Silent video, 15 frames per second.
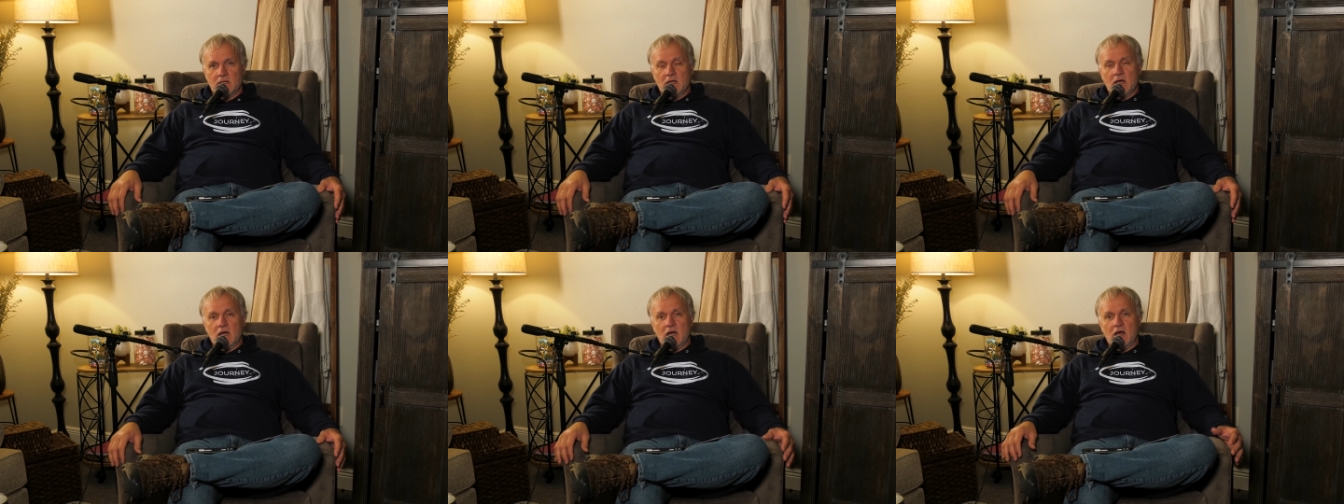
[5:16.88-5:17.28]

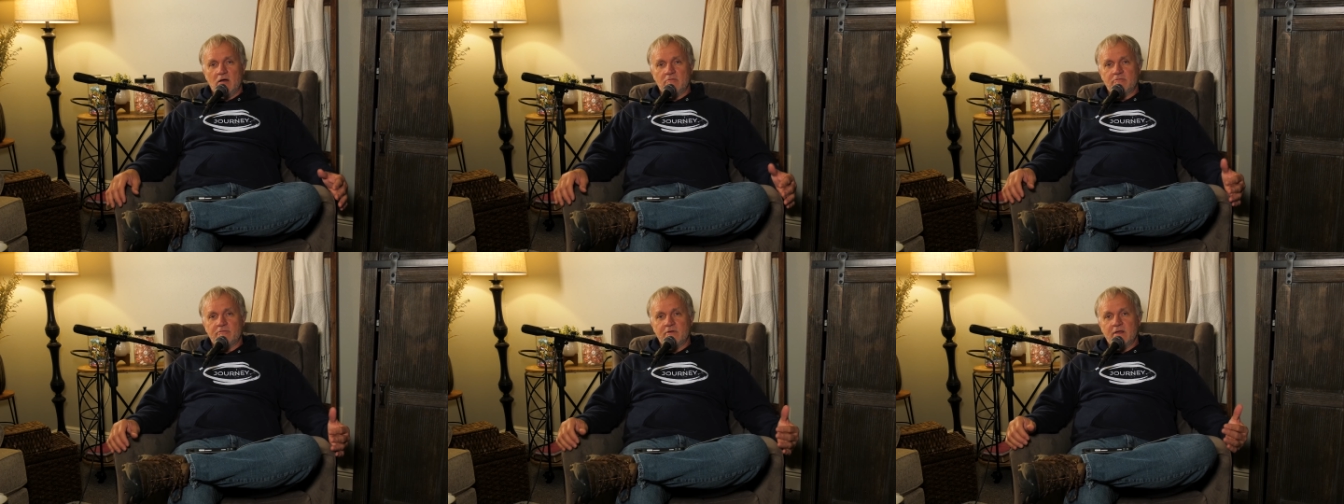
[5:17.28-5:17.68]

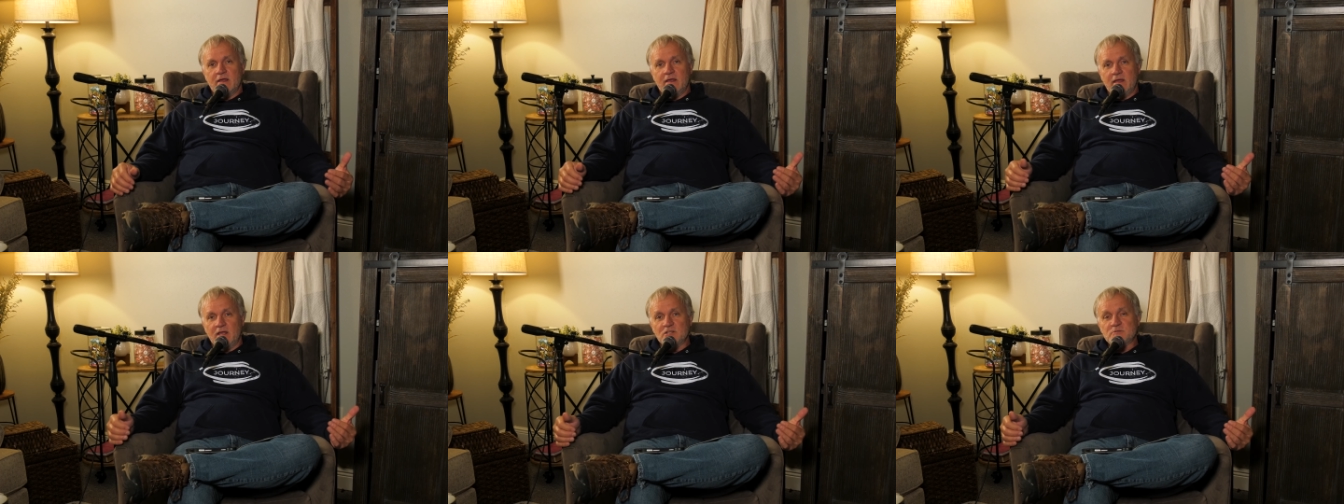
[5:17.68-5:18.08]
of
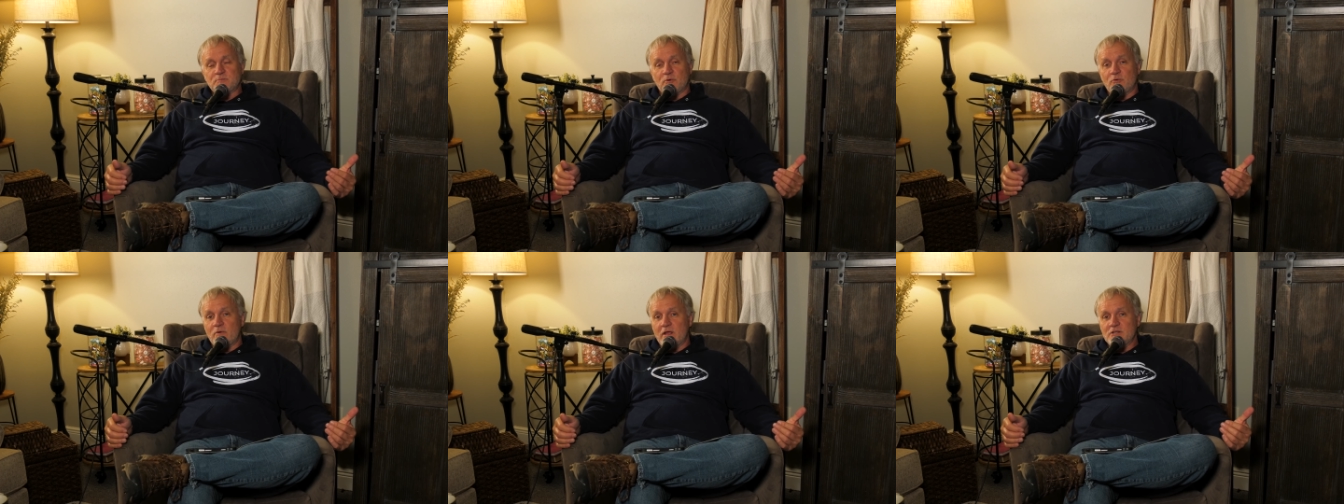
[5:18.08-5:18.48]

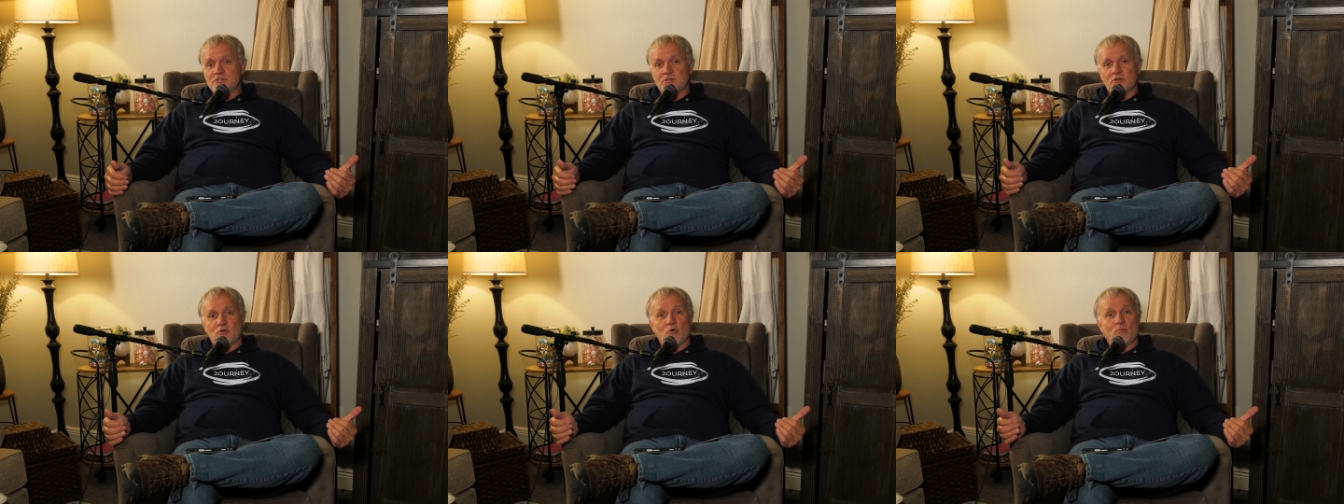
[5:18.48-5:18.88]

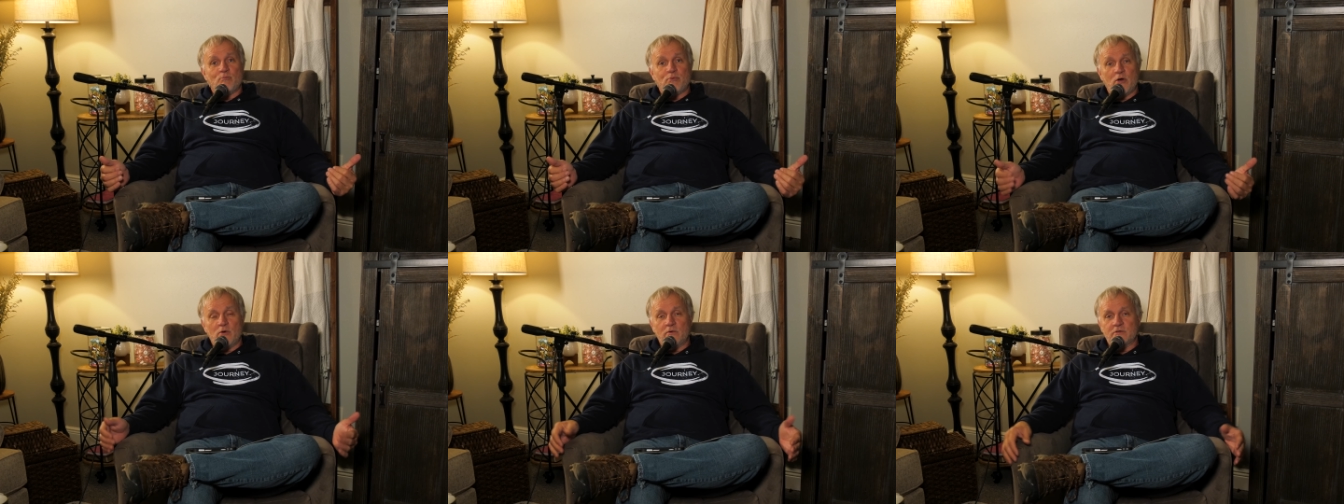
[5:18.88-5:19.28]
inspirational
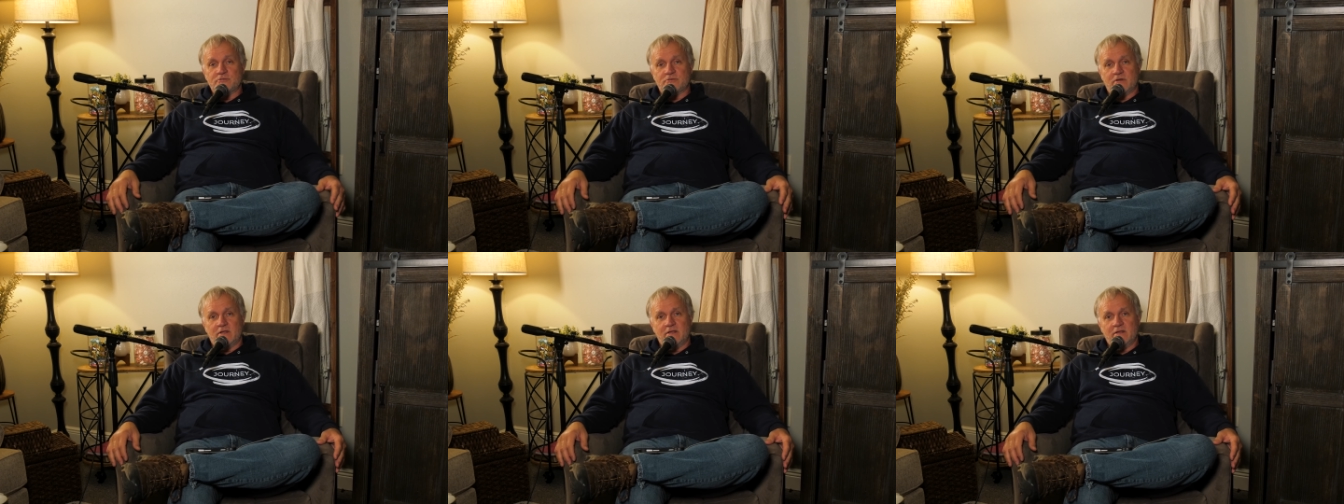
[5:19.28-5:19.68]

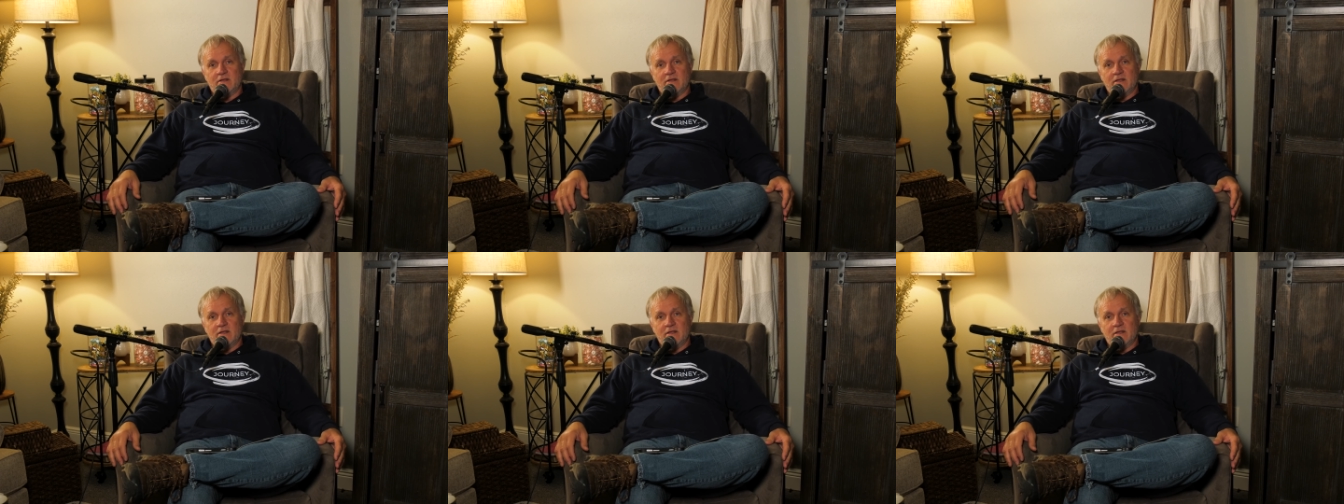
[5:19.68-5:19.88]
poetry